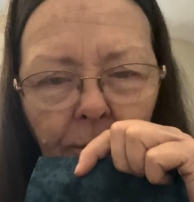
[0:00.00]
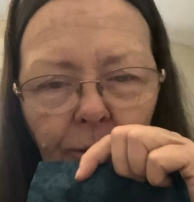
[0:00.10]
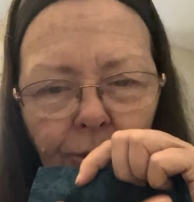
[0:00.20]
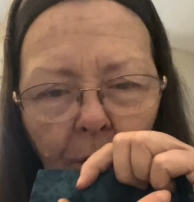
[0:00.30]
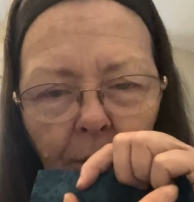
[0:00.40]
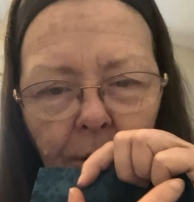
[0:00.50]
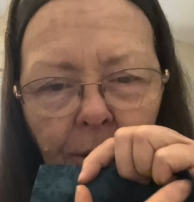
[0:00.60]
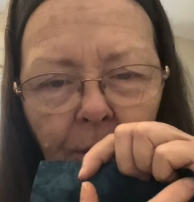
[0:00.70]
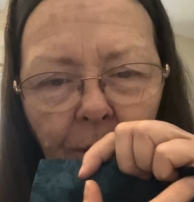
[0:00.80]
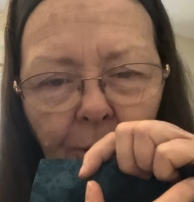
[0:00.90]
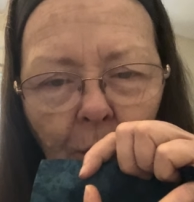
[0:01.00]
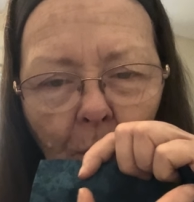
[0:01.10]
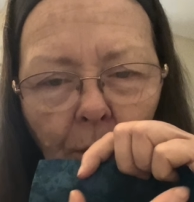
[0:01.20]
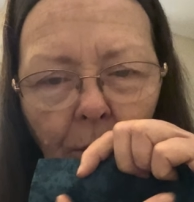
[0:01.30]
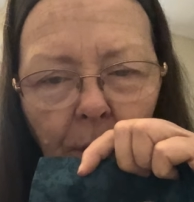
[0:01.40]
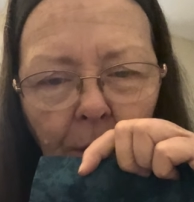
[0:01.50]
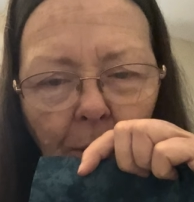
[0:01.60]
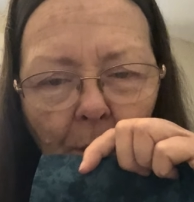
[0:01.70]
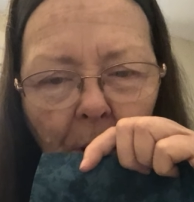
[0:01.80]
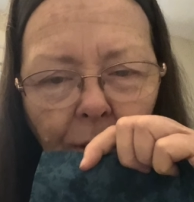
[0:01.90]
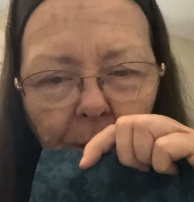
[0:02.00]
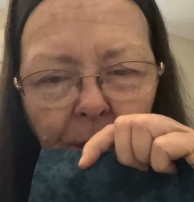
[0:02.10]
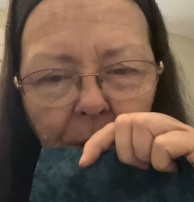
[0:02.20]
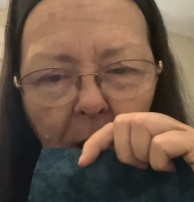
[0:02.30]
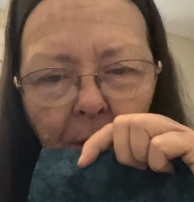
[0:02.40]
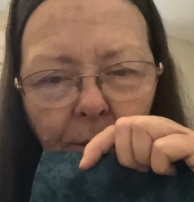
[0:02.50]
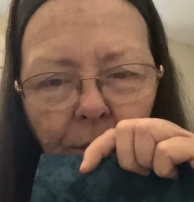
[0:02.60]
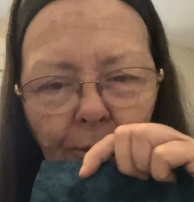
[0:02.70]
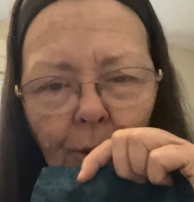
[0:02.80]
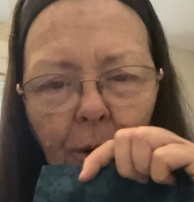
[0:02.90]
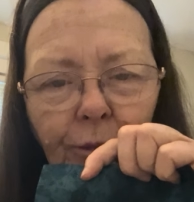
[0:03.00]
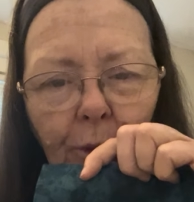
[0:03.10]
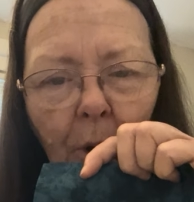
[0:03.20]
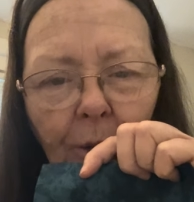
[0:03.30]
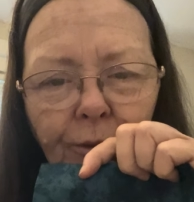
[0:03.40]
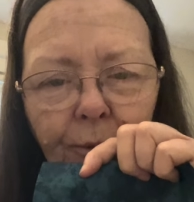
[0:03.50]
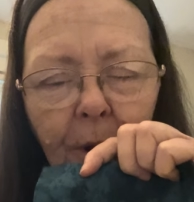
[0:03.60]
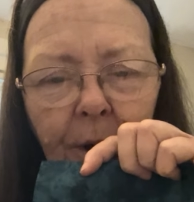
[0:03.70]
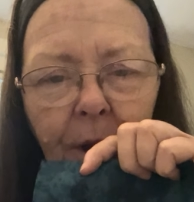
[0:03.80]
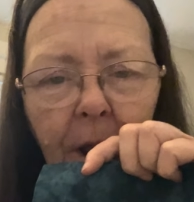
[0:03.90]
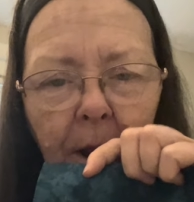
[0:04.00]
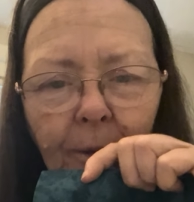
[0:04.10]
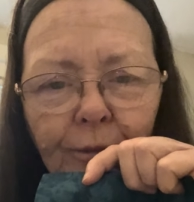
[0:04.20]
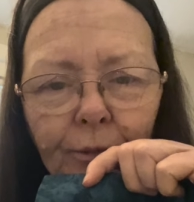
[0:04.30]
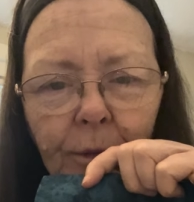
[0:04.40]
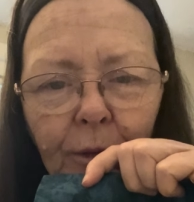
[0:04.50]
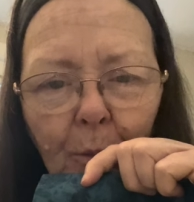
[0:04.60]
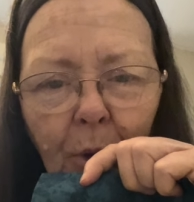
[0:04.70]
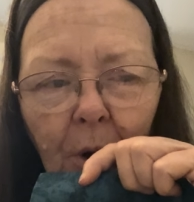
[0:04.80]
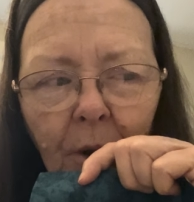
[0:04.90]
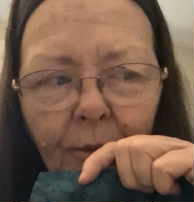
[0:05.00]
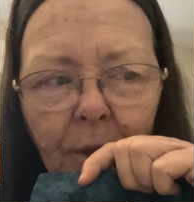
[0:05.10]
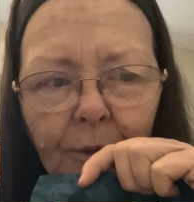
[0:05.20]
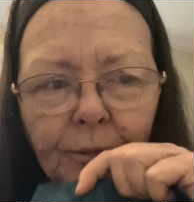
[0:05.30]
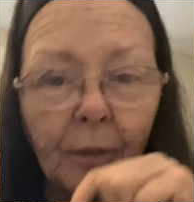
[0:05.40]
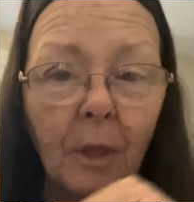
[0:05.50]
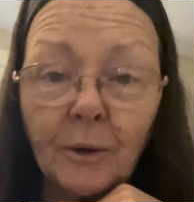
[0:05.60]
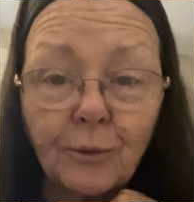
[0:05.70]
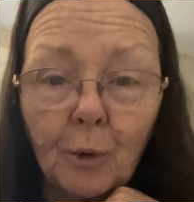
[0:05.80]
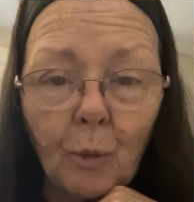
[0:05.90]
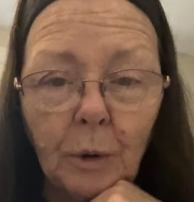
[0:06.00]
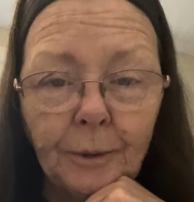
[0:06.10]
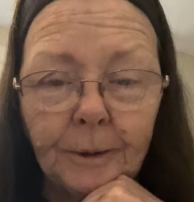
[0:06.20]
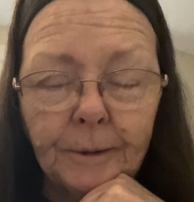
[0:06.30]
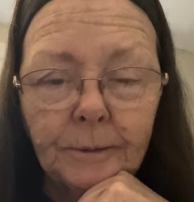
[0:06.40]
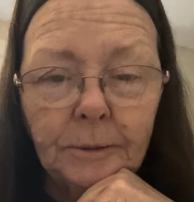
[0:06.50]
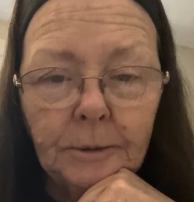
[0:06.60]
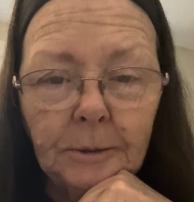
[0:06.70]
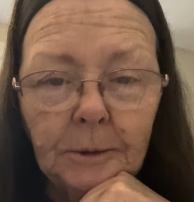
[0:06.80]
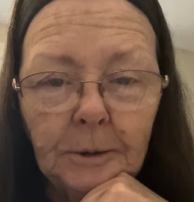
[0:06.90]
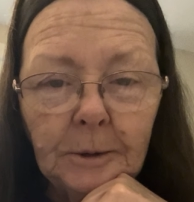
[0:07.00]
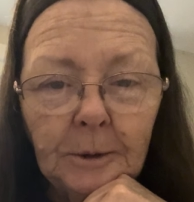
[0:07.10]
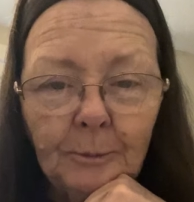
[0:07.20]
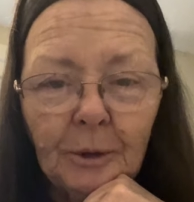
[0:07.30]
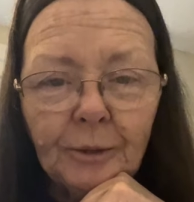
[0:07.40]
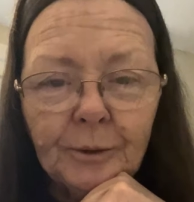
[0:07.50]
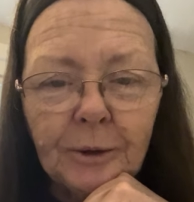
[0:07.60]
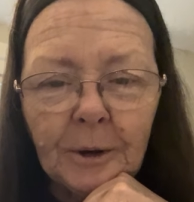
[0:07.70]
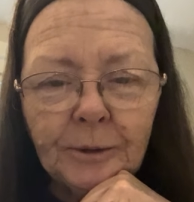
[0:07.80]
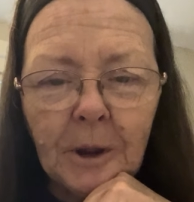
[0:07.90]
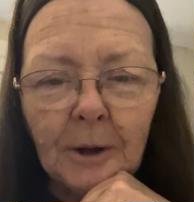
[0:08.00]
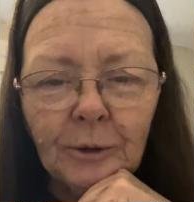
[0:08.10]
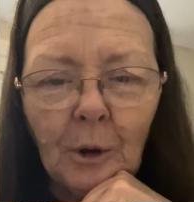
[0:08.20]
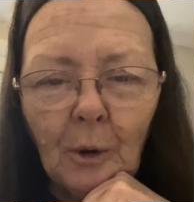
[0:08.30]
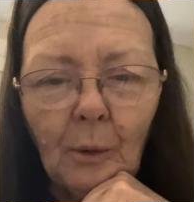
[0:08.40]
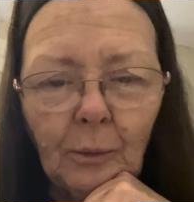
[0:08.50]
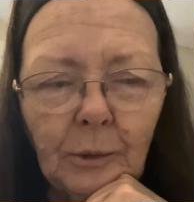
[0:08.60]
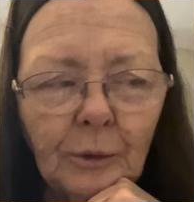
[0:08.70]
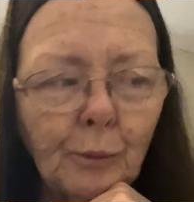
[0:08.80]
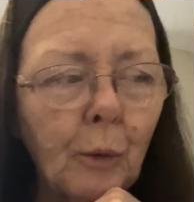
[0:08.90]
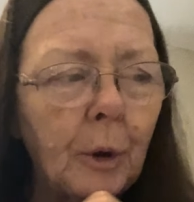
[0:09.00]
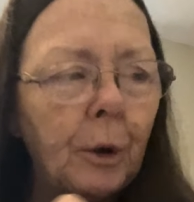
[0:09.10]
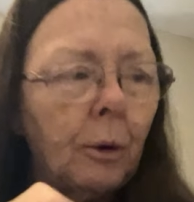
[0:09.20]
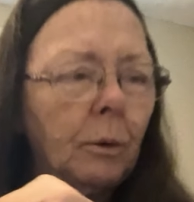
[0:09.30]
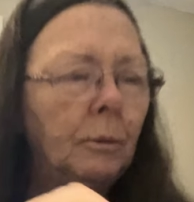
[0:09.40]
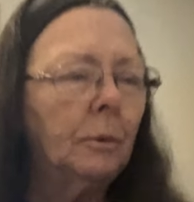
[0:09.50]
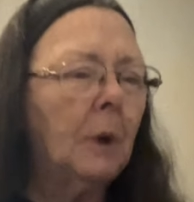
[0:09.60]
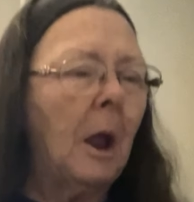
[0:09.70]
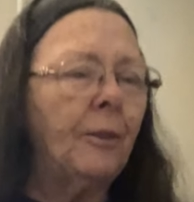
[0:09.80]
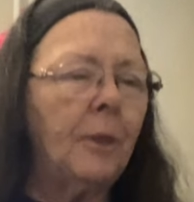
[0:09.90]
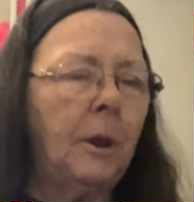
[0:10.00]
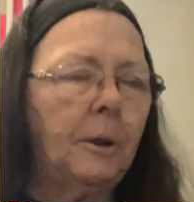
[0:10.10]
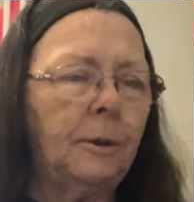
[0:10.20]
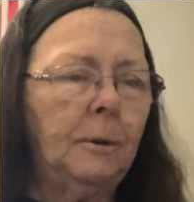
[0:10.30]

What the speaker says: Start at another corner and go all the way down. You've crisscrossed, you've got an X in the middle of this, and that's your quilting. But the tic-tac-toe is prettier, I think.